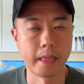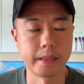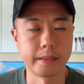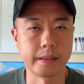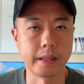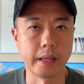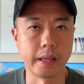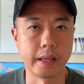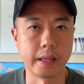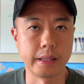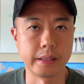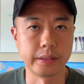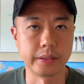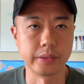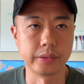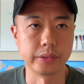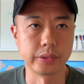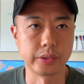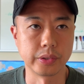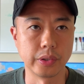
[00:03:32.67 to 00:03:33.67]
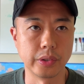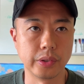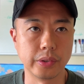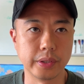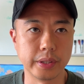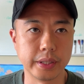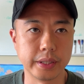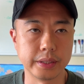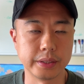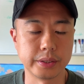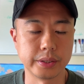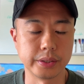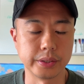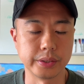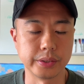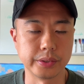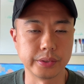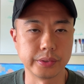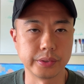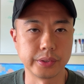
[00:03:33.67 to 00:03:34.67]
Then you'll go
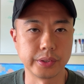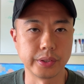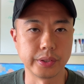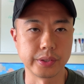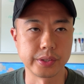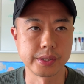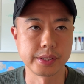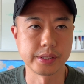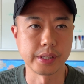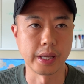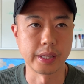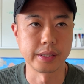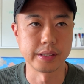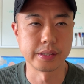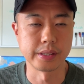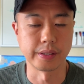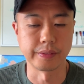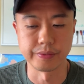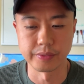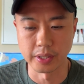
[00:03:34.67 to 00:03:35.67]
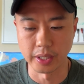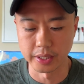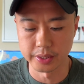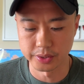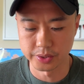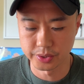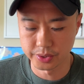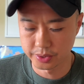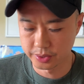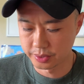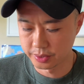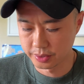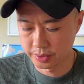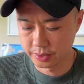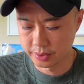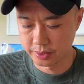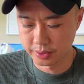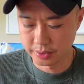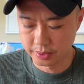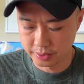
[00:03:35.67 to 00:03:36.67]
into your sense of touch.
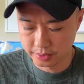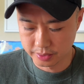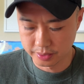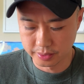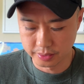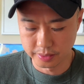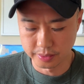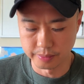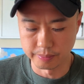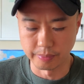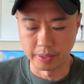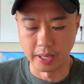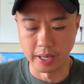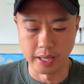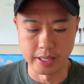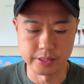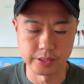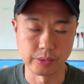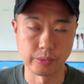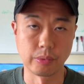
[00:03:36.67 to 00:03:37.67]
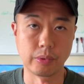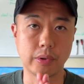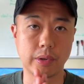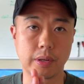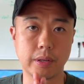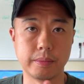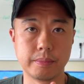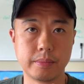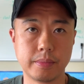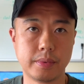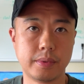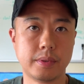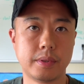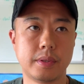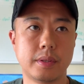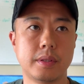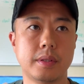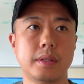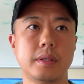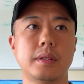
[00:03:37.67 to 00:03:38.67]
My hands are warm.
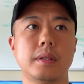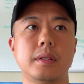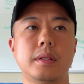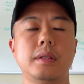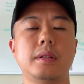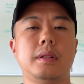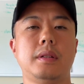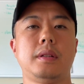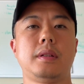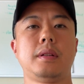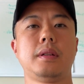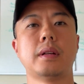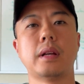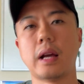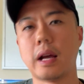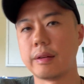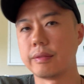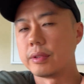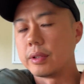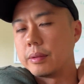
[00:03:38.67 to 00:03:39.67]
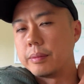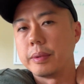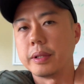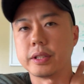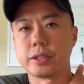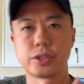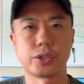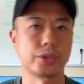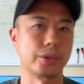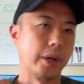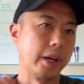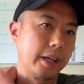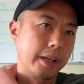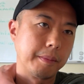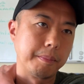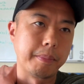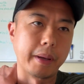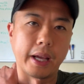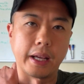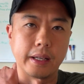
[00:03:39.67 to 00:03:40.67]
I have a little bit of strain and
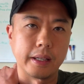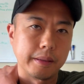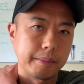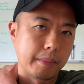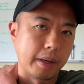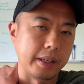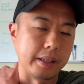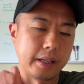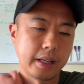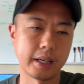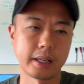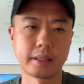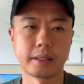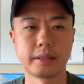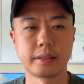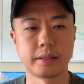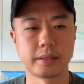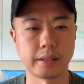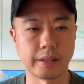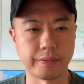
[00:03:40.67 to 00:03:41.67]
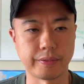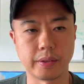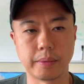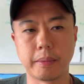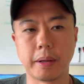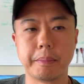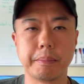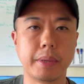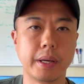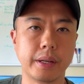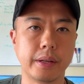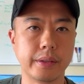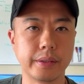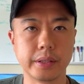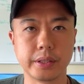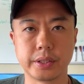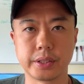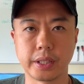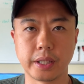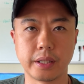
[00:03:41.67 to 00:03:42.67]
pain in my neck. I feel my butt on the
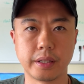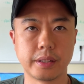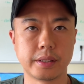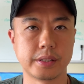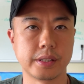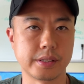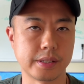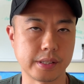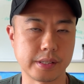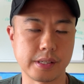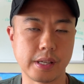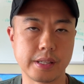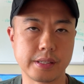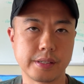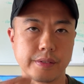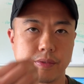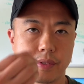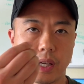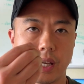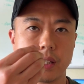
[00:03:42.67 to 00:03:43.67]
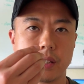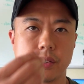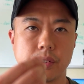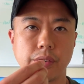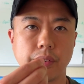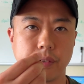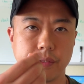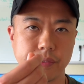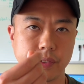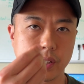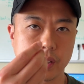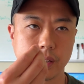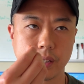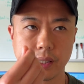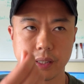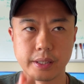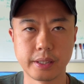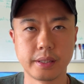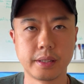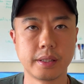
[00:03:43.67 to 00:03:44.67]
chair. Just a sense of touch or feeling.